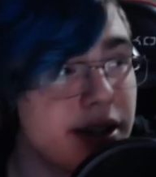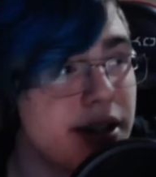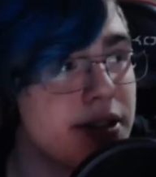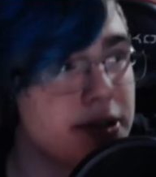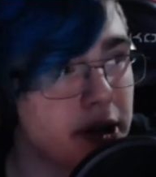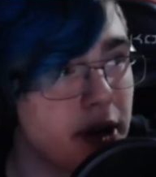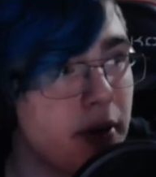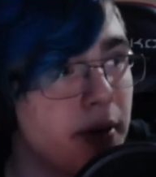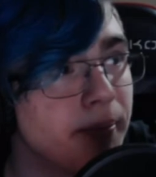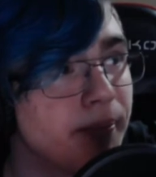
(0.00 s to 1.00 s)

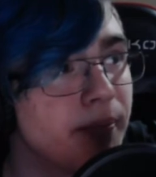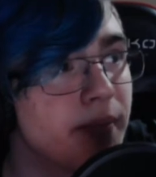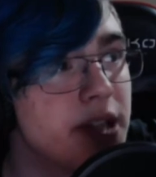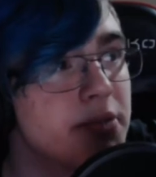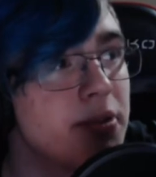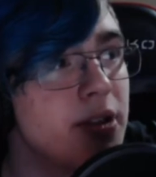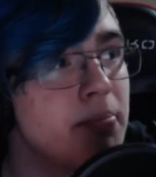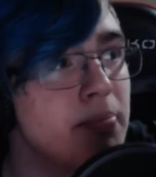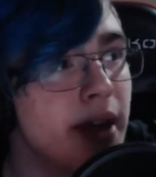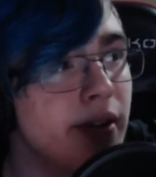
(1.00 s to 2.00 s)
So it's
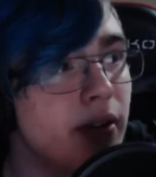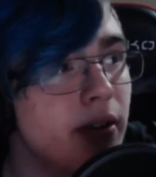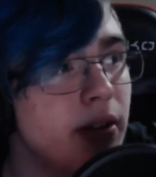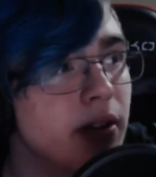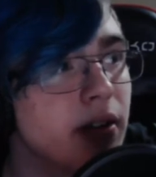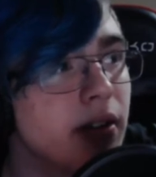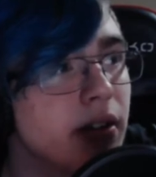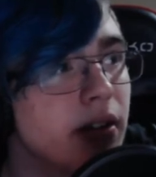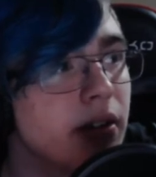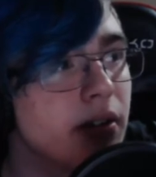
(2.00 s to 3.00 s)
between metal,
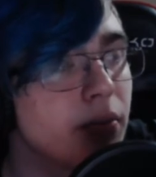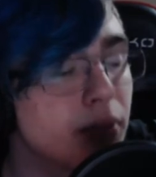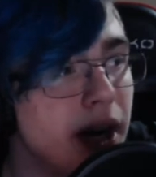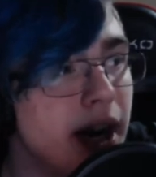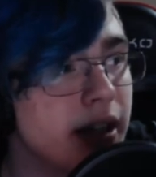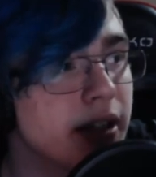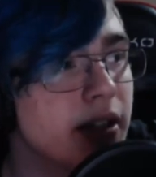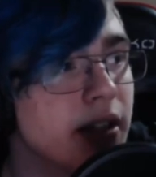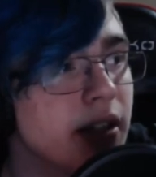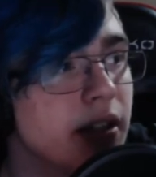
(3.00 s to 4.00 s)
rock,
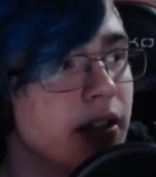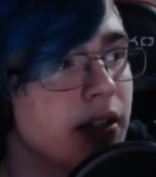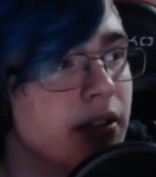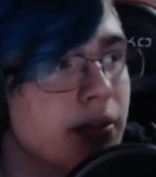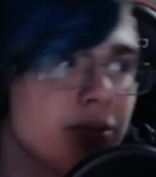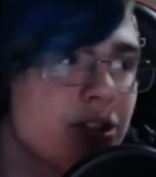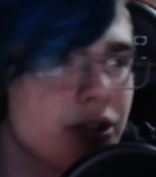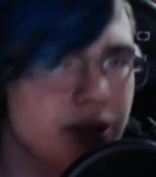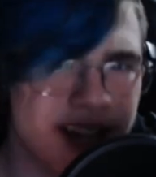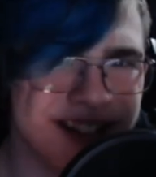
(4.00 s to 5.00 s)
sure,
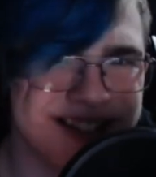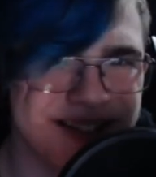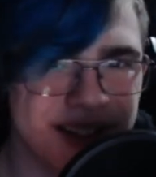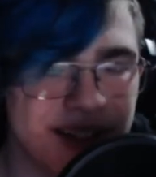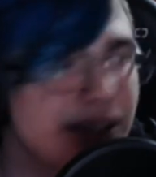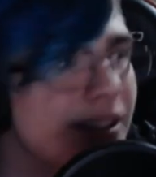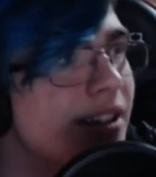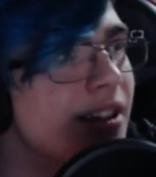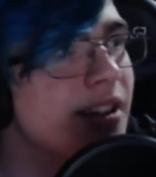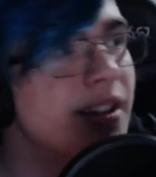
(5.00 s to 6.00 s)
kind of the same thing.
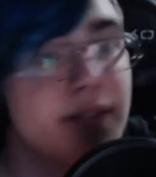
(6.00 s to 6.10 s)
They